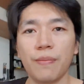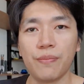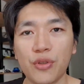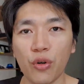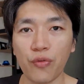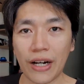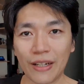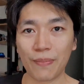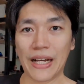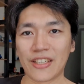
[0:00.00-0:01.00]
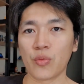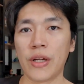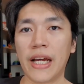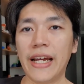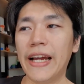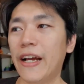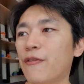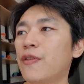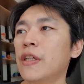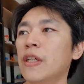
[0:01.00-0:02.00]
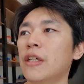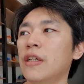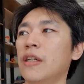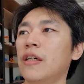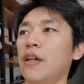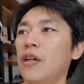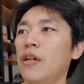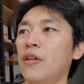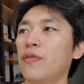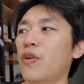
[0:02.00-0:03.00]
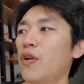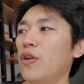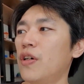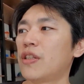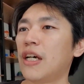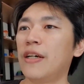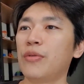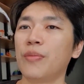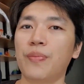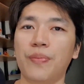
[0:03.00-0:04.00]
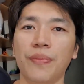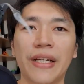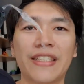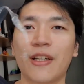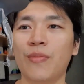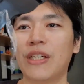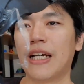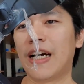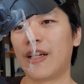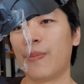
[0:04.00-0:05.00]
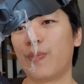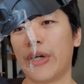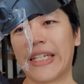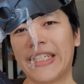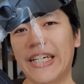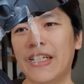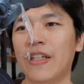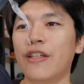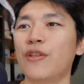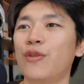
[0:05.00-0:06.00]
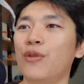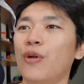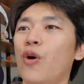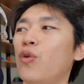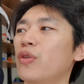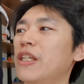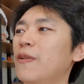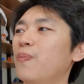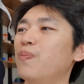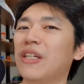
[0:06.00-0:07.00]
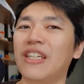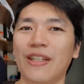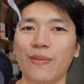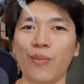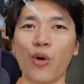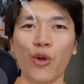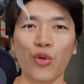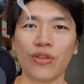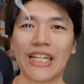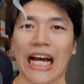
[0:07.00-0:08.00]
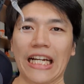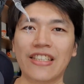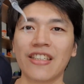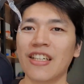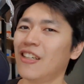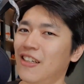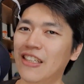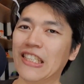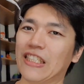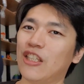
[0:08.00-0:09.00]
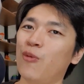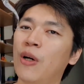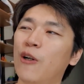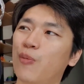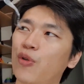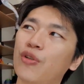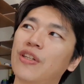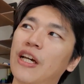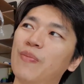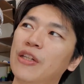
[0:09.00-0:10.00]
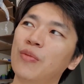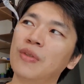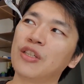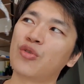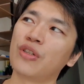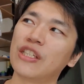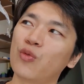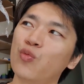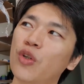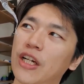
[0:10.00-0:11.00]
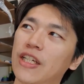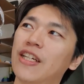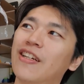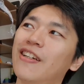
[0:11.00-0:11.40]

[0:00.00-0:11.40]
so far the best one I have. Of course, I will make something other bracket to hold it, make it more look nice. This is somehow prototyping to make sure it's work.